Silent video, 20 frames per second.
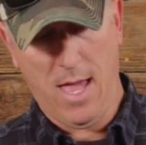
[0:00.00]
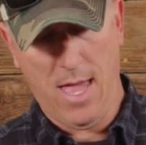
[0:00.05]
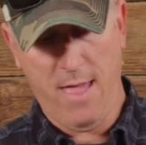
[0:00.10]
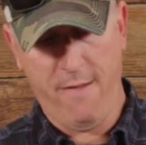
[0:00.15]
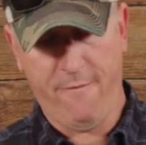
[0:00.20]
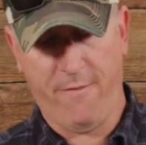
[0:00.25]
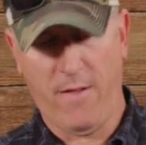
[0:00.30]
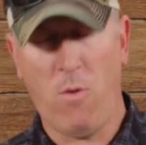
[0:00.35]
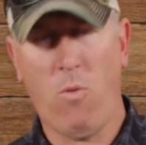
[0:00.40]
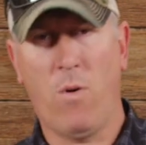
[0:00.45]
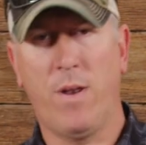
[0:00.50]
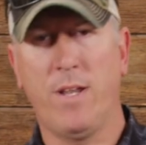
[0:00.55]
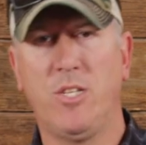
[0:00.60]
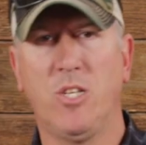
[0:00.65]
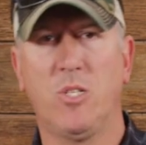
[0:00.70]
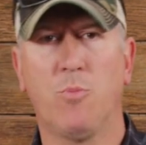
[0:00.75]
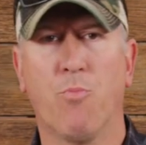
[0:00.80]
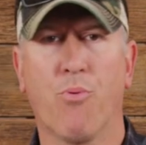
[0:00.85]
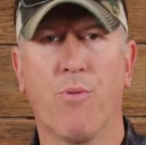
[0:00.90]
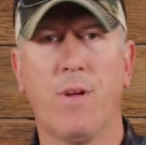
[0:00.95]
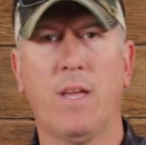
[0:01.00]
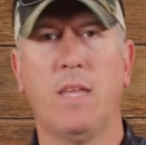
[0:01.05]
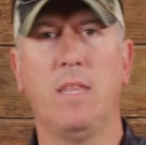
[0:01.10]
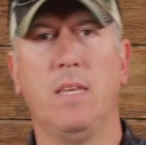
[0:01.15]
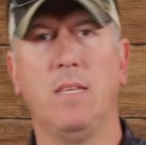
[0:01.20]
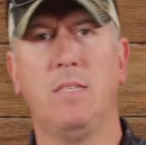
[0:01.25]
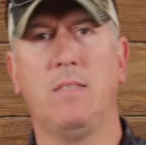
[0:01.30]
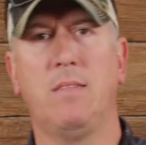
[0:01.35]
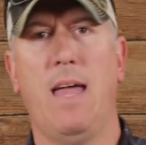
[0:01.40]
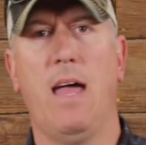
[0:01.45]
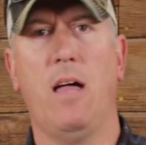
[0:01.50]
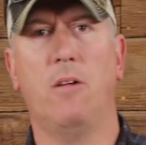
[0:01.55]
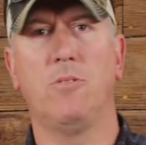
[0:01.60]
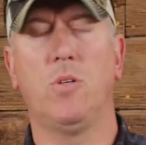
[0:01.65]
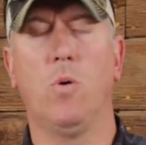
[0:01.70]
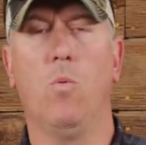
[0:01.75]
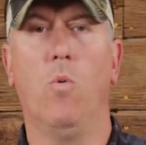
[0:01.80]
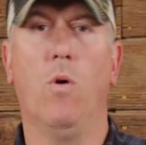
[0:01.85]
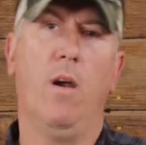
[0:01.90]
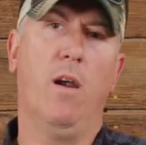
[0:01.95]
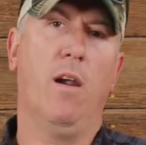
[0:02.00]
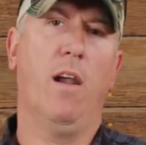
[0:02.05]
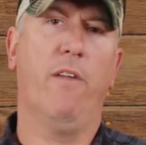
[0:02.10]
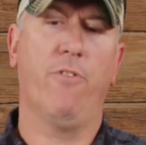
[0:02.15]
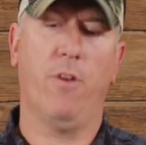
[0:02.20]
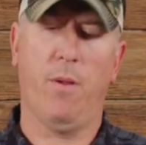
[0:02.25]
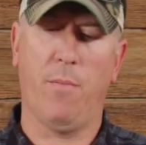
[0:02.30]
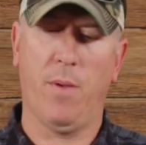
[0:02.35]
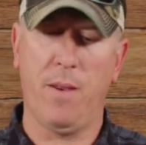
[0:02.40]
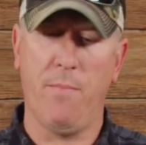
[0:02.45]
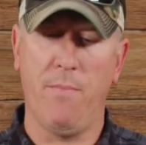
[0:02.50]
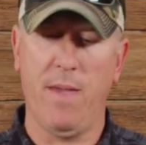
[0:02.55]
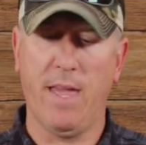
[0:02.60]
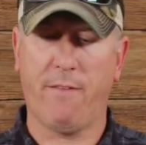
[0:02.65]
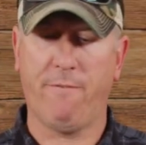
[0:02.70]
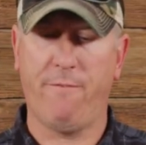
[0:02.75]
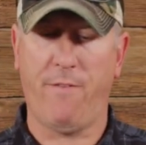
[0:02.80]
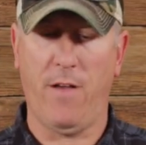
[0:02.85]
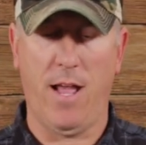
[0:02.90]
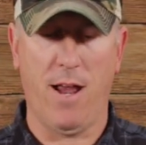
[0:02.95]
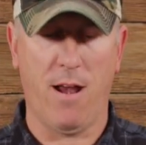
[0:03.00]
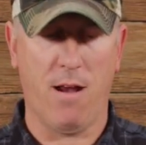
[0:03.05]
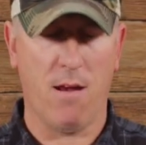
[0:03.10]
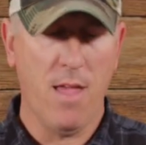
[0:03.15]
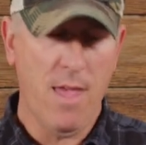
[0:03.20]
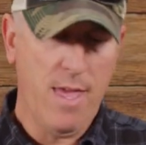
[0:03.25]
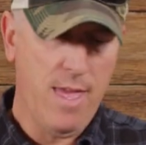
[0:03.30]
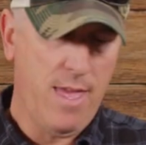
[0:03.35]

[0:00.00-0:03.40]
if I want to just bring this down to wherever I'm going to make fire,